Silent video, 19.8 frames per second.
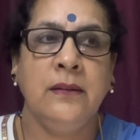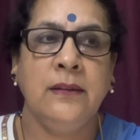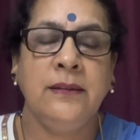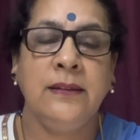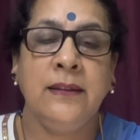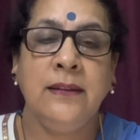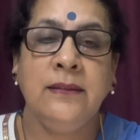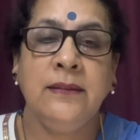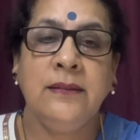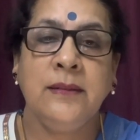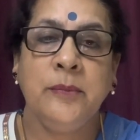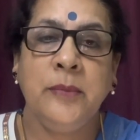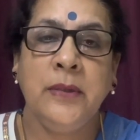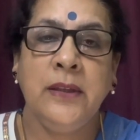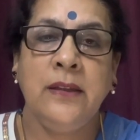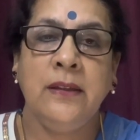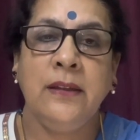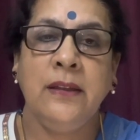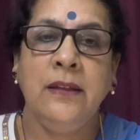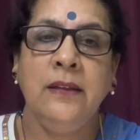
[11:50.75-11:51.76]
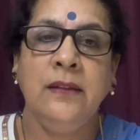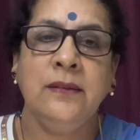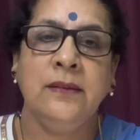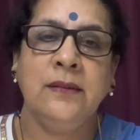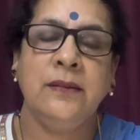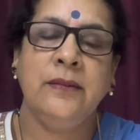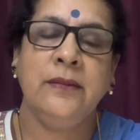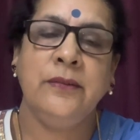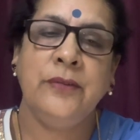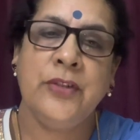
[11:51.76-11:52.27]

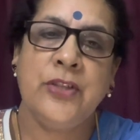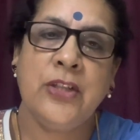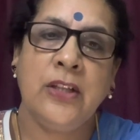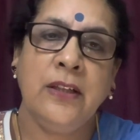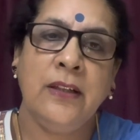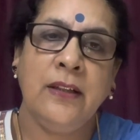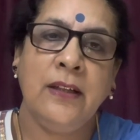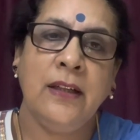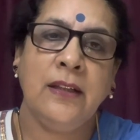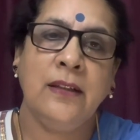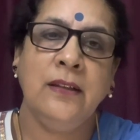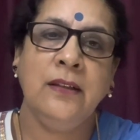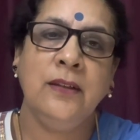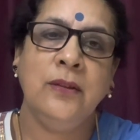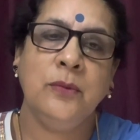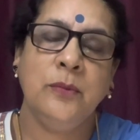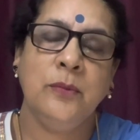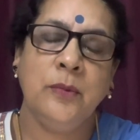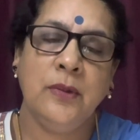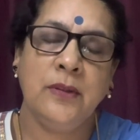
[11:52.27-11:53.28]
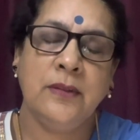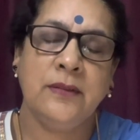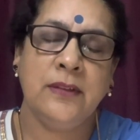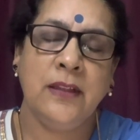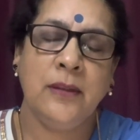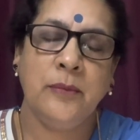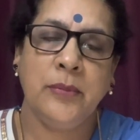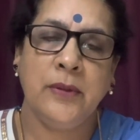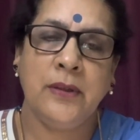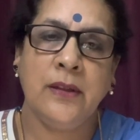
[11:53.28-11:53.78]
sensibilities, which are directed towards
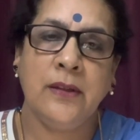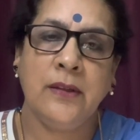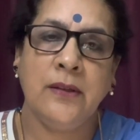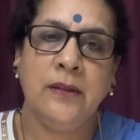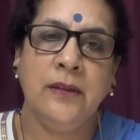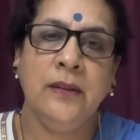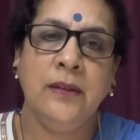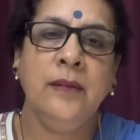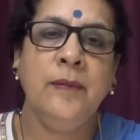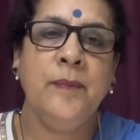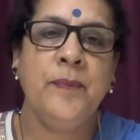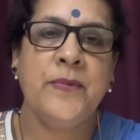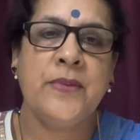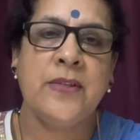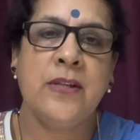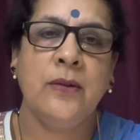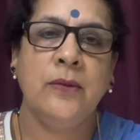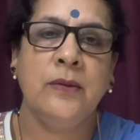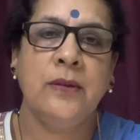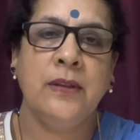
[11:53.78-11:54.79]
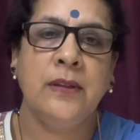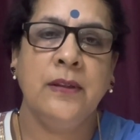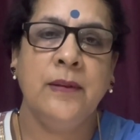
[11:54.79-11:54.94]
that particular sound.